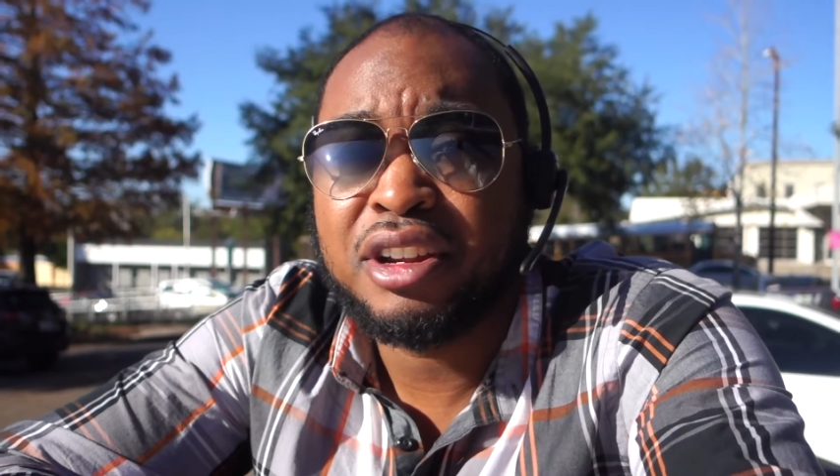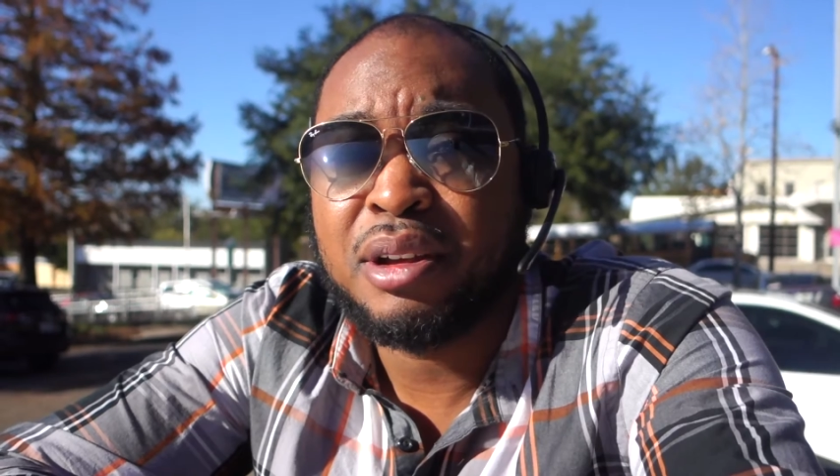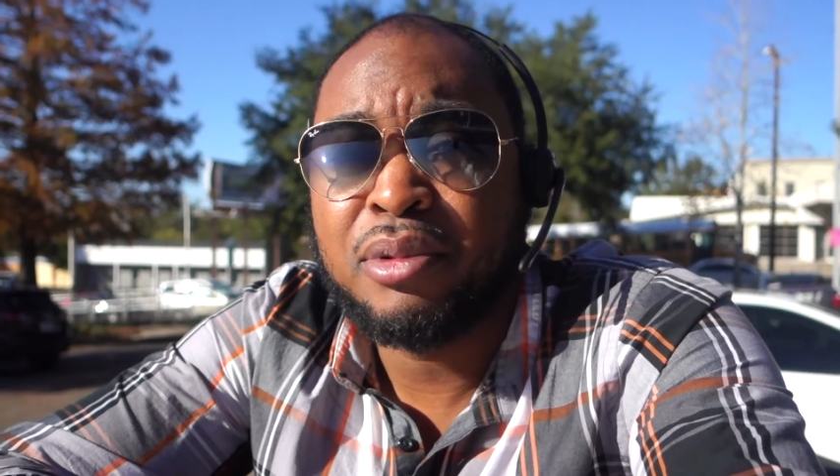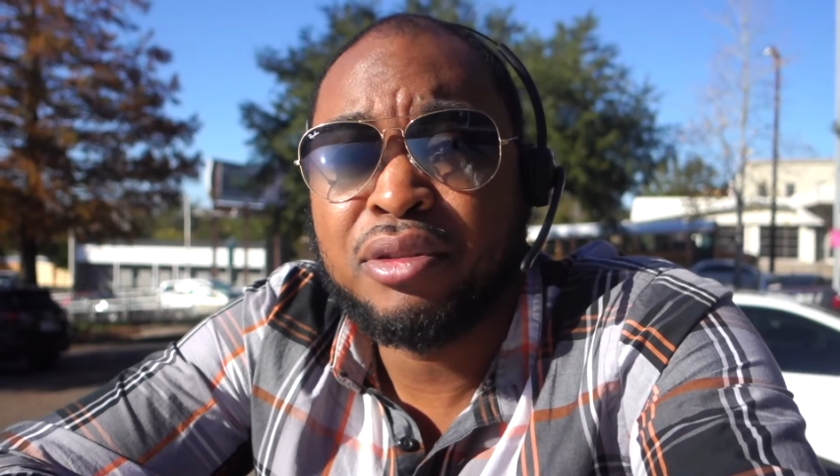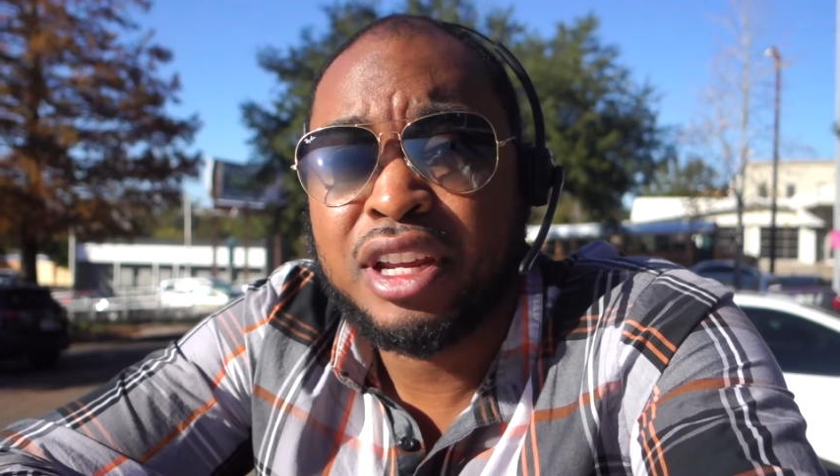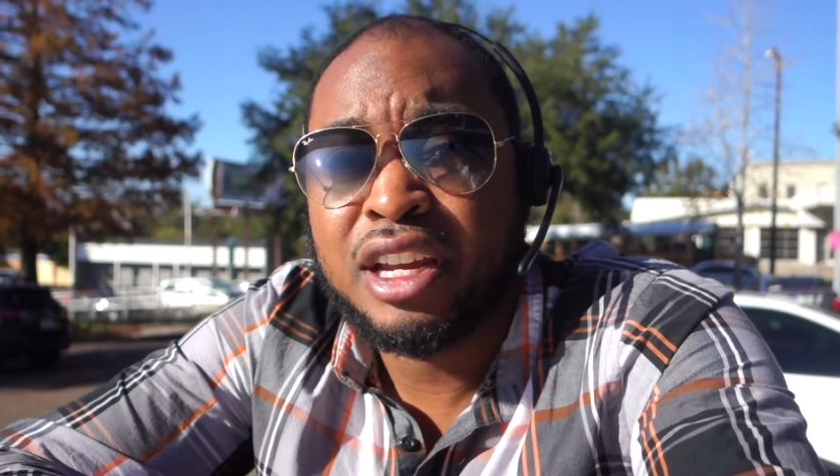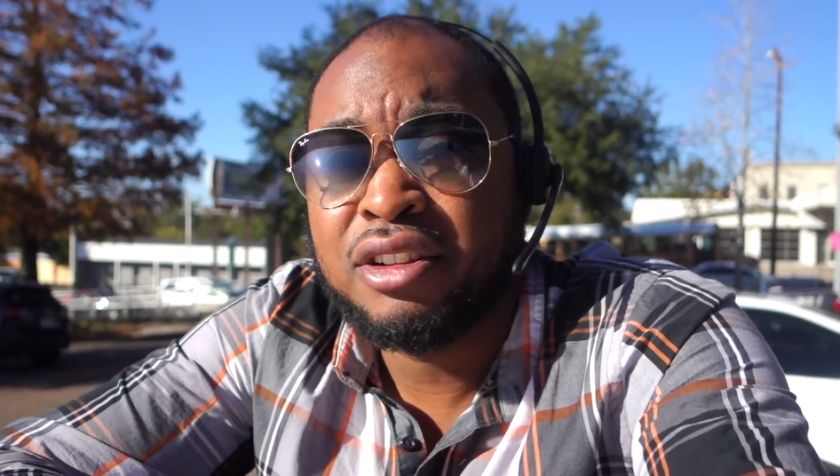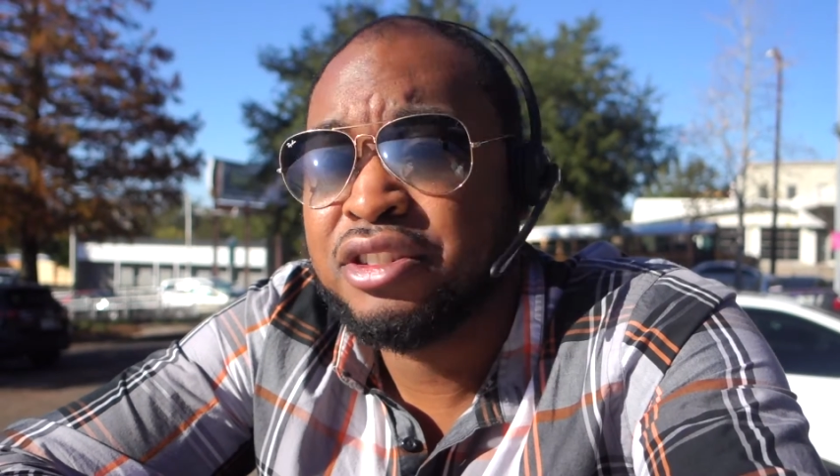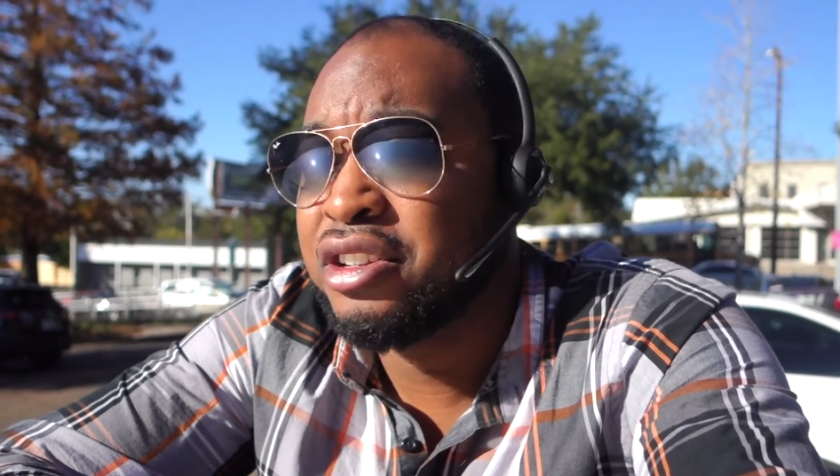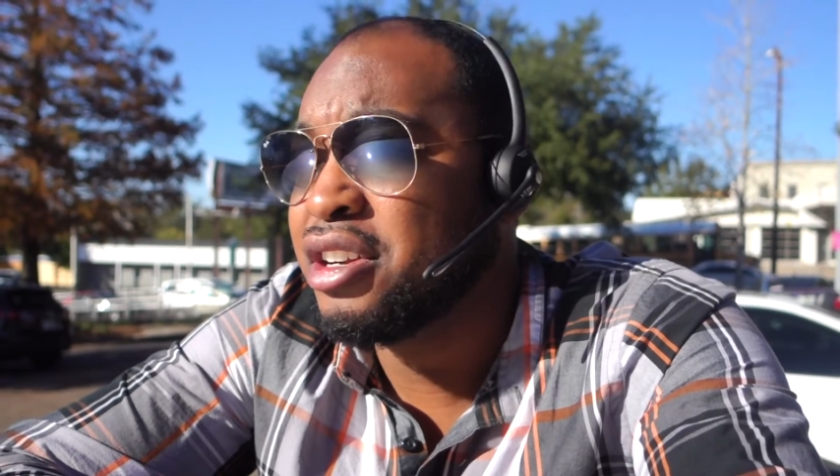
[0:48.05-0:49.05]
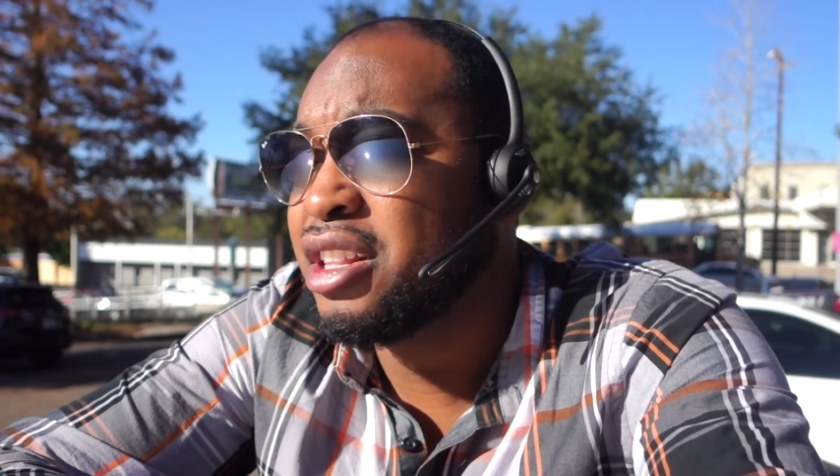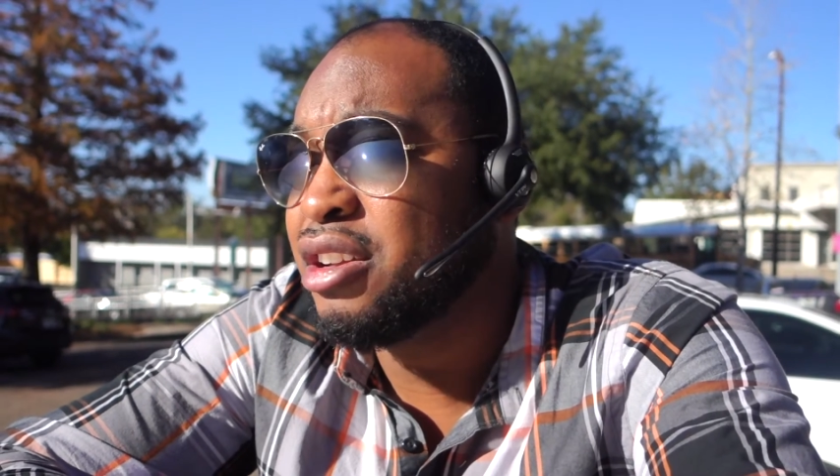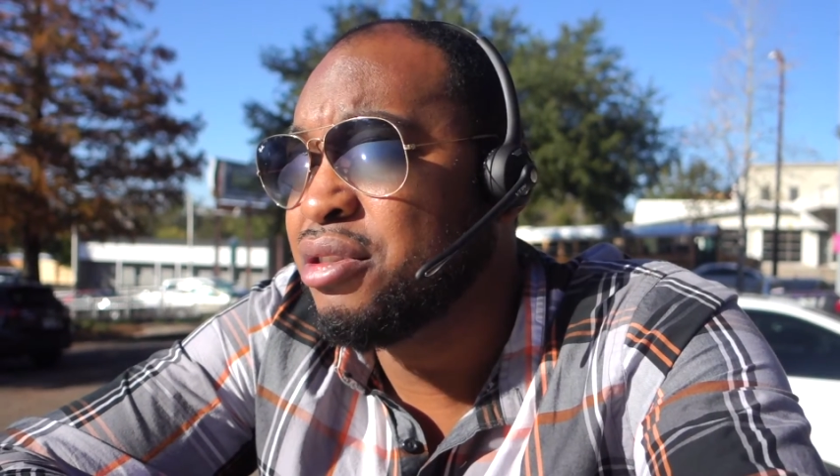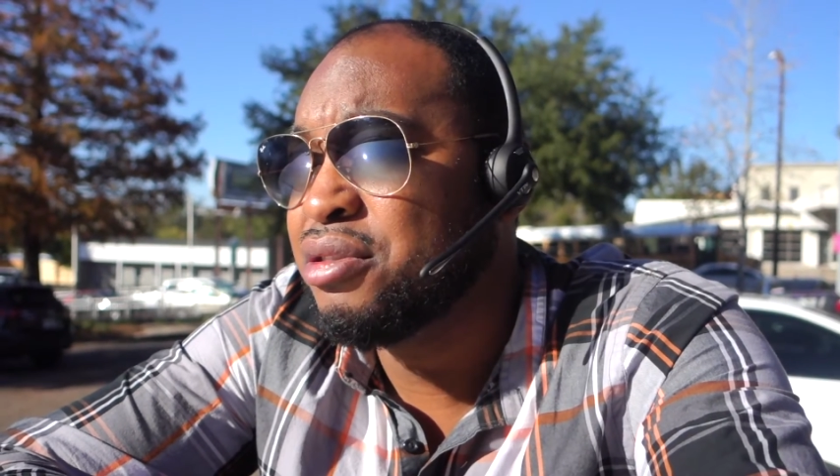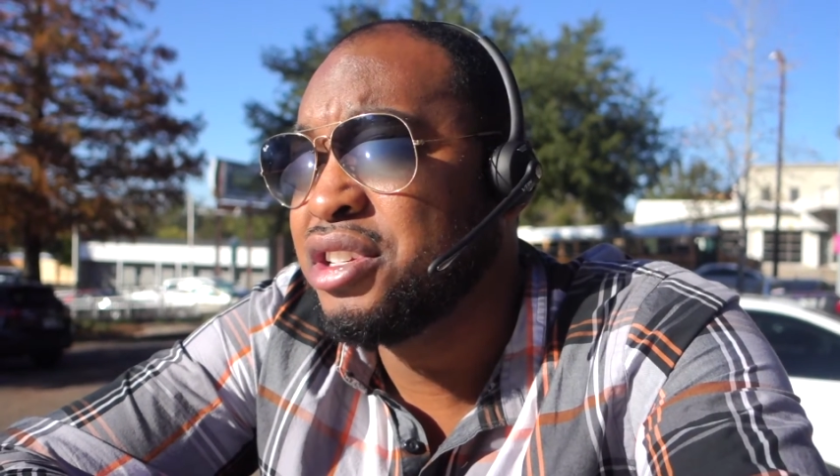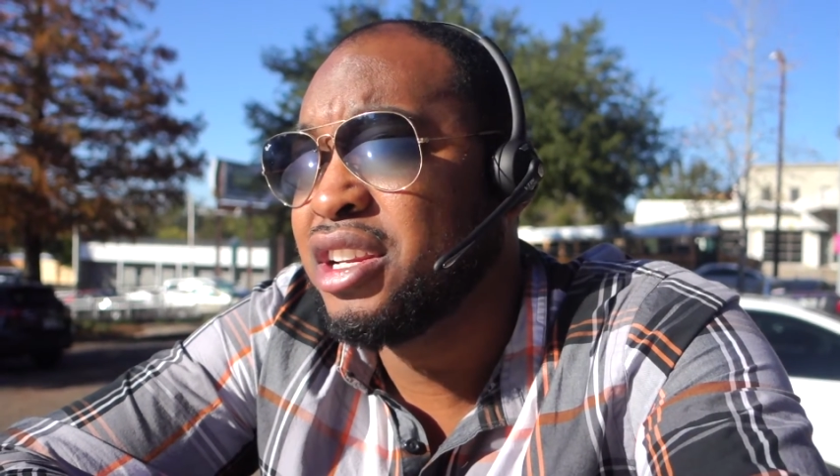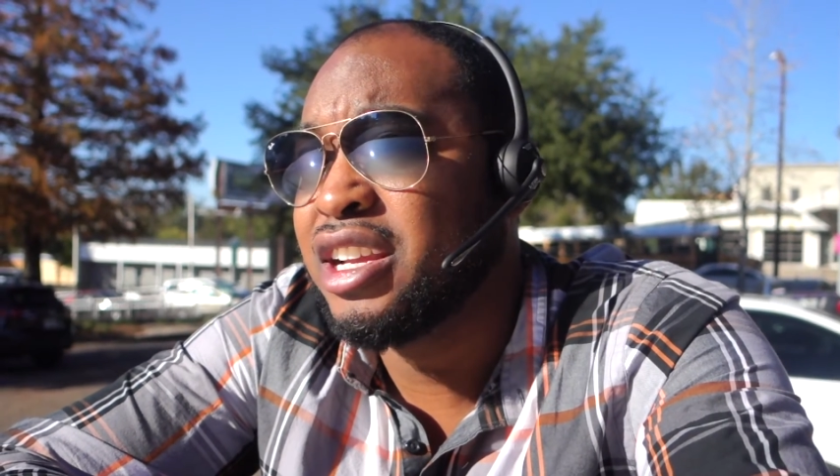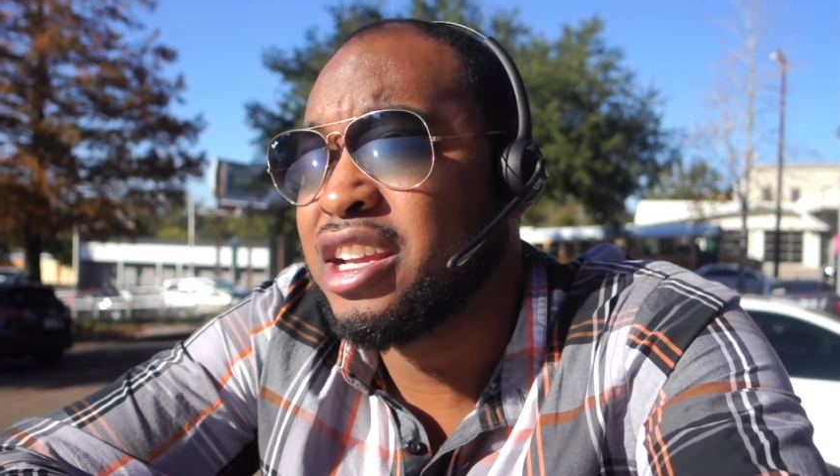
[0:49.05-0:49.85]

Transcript: come on down to a close.